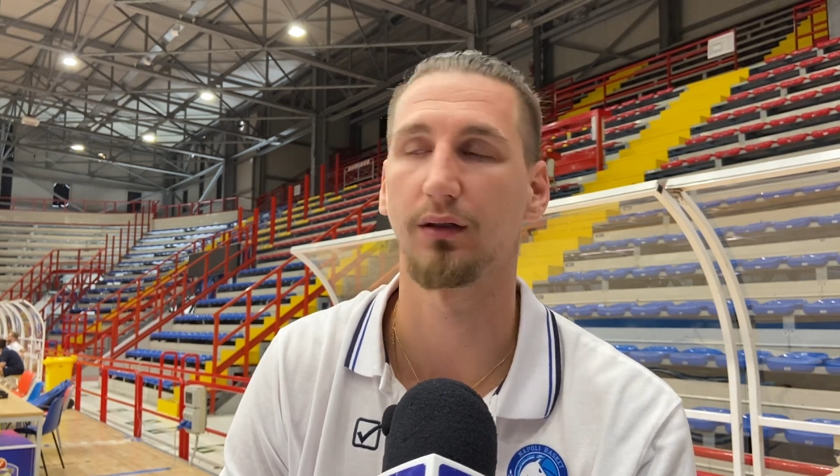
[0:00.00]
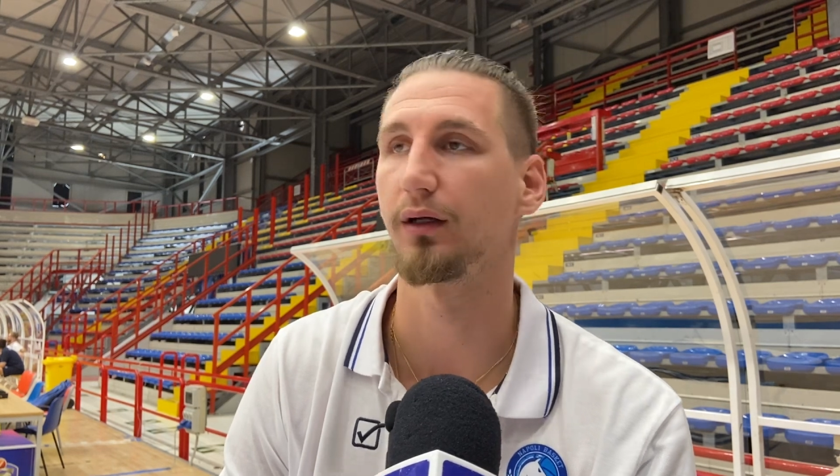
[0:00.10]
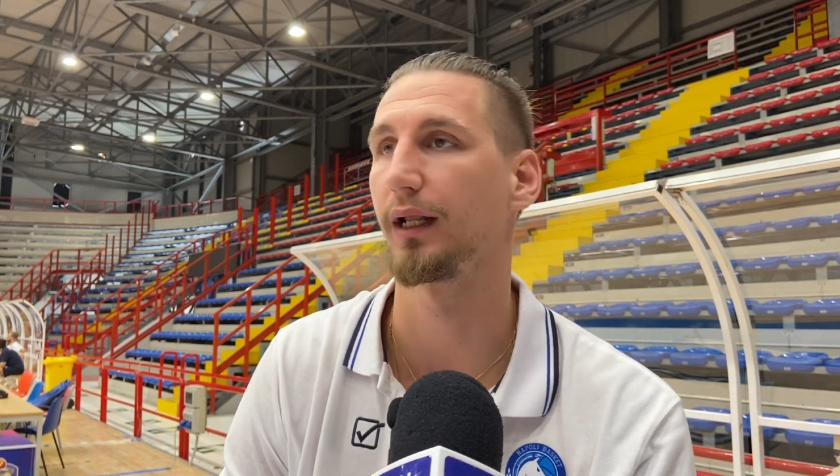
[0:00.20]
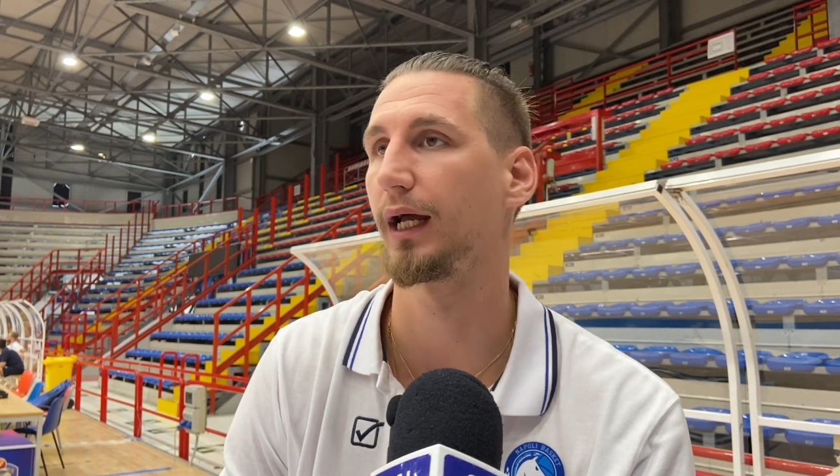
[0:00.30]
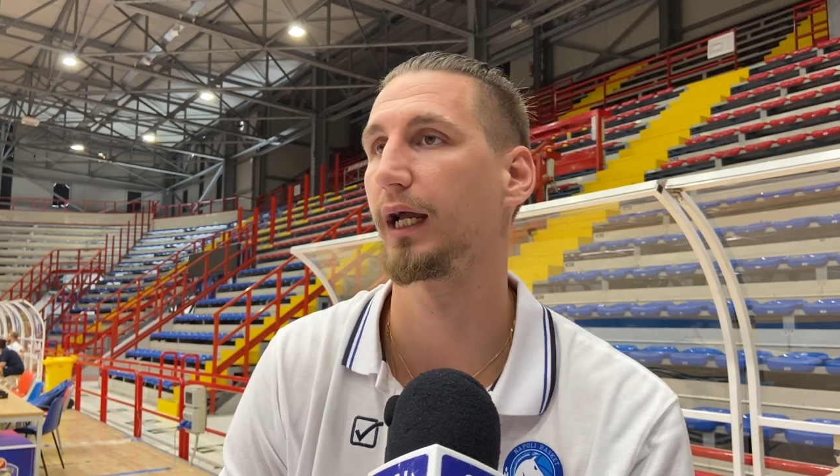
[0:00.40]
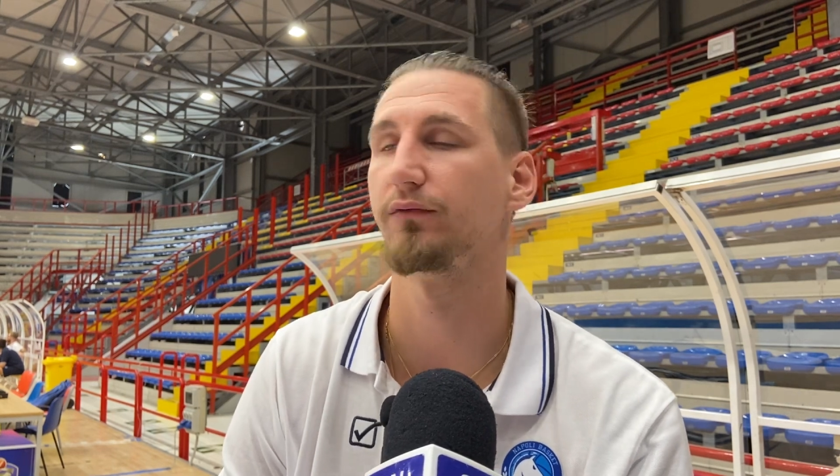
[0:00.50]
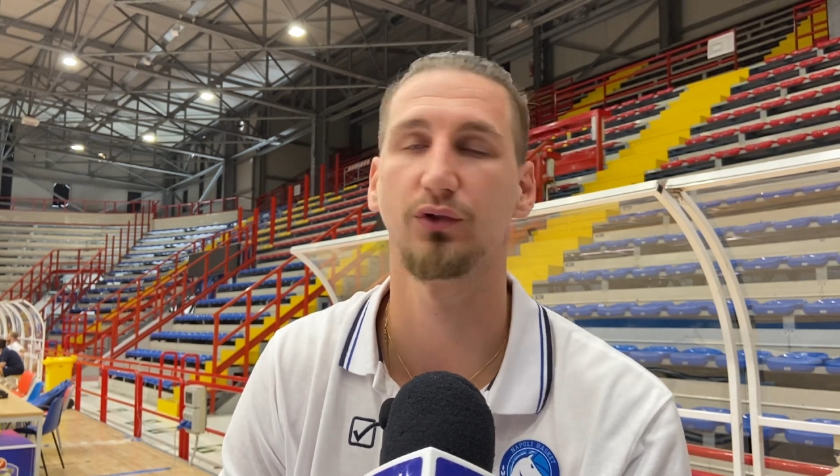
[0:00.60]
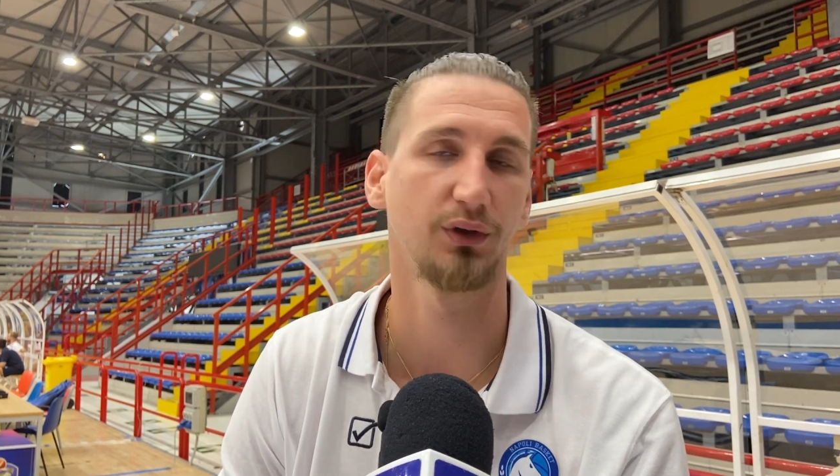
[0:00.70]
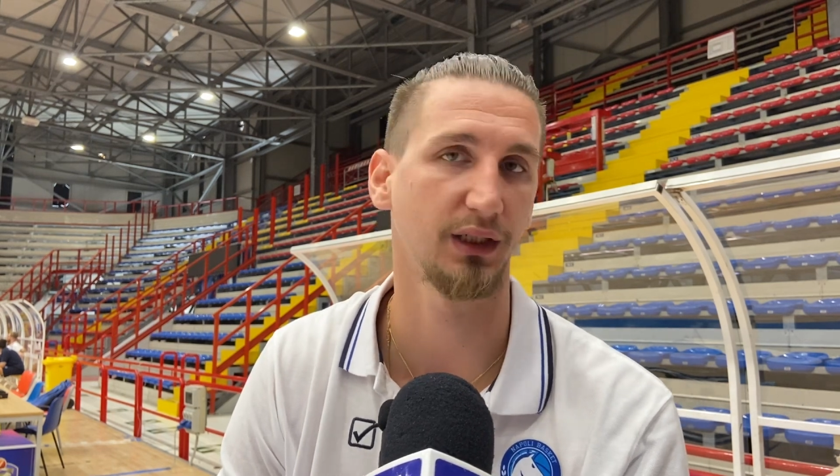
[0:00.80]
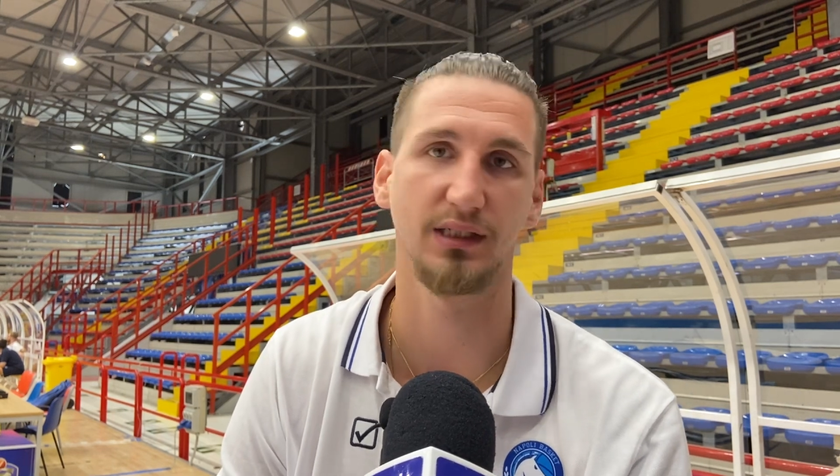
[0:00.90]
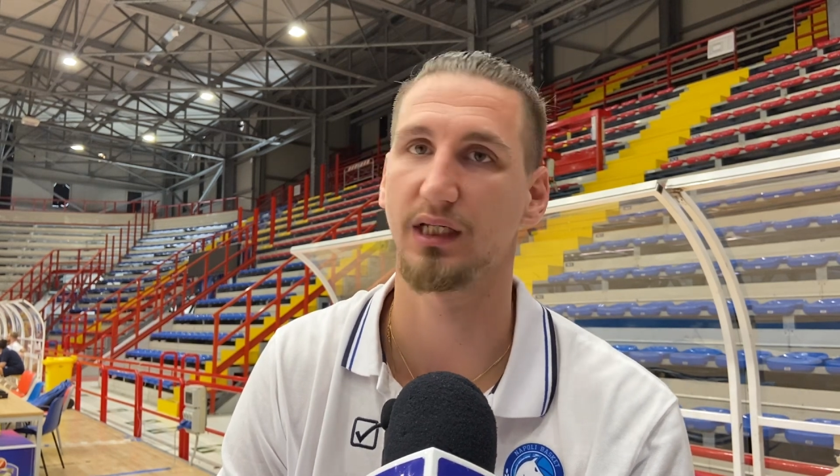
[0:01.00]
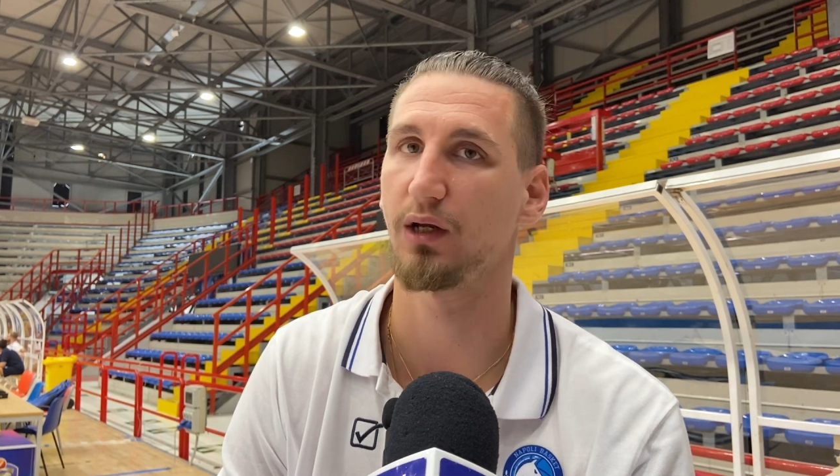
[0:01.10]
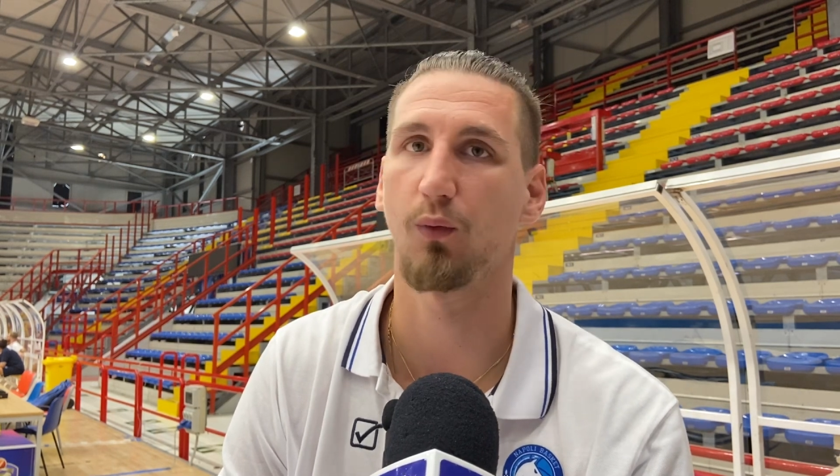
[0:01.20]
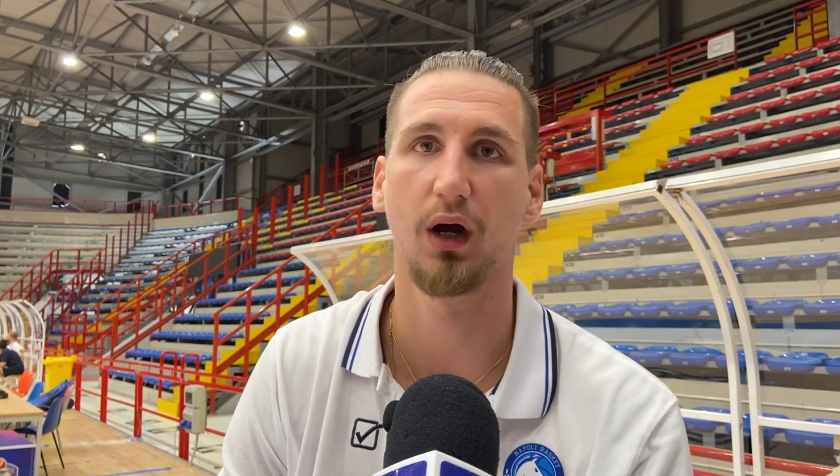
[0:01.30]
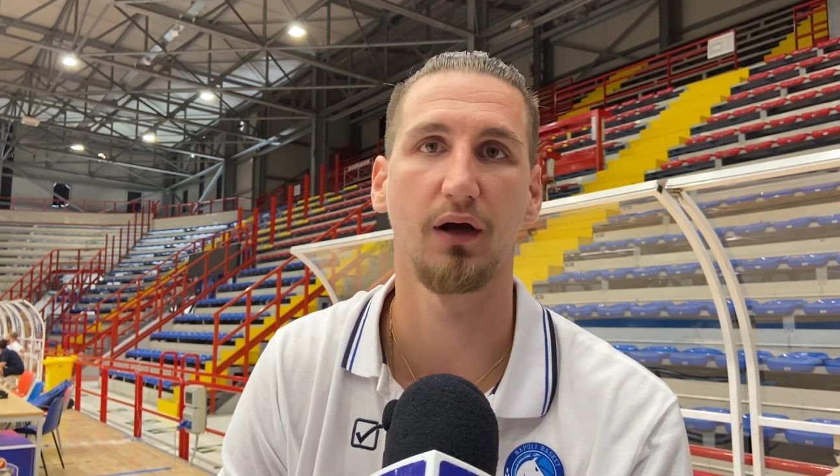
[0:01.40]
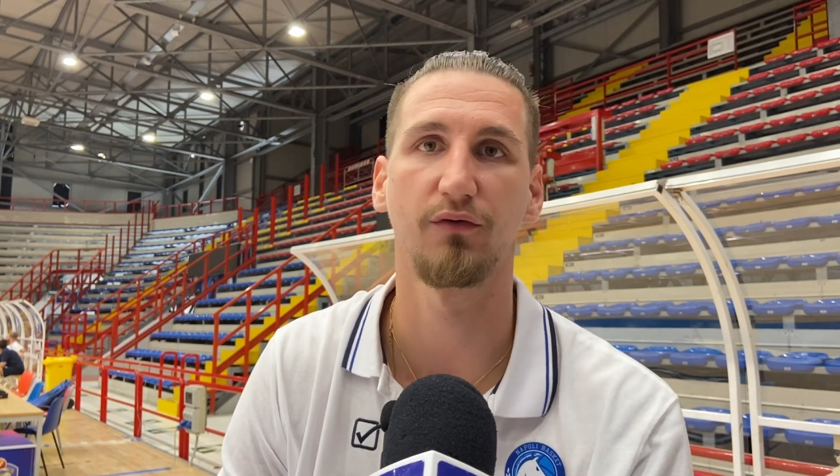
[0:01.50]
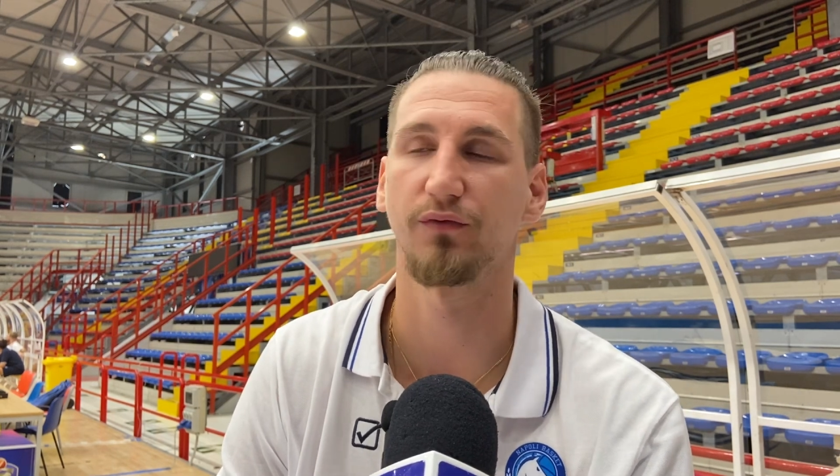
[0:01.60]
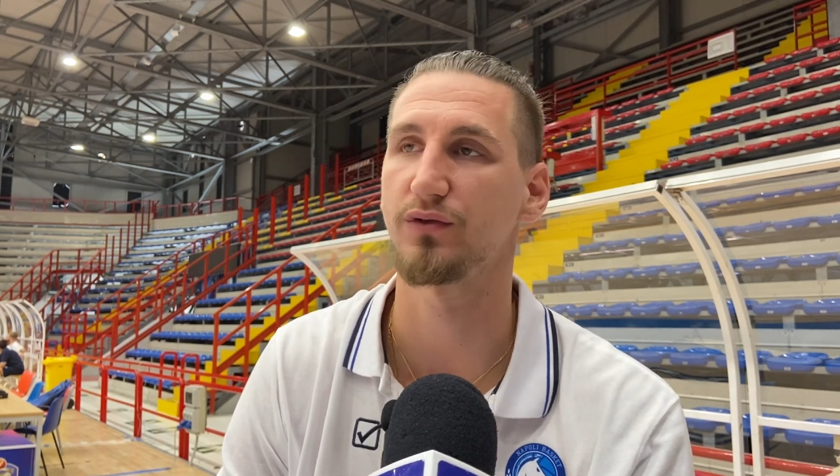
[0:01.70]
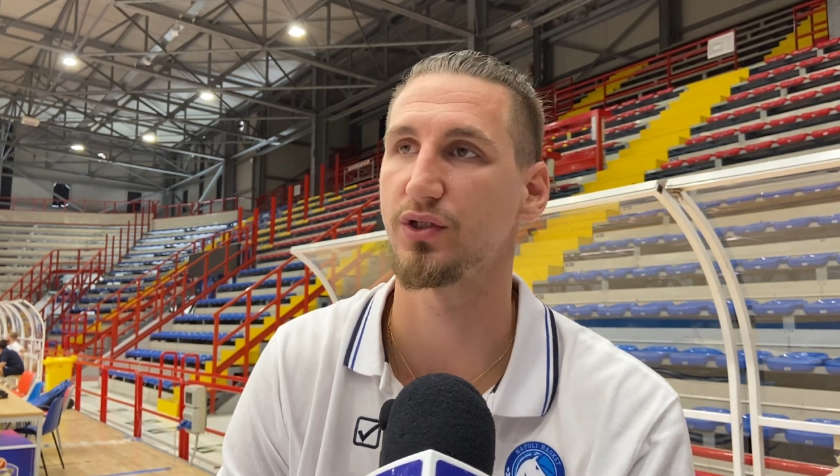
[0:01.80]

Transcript: and I have two kids and a wife.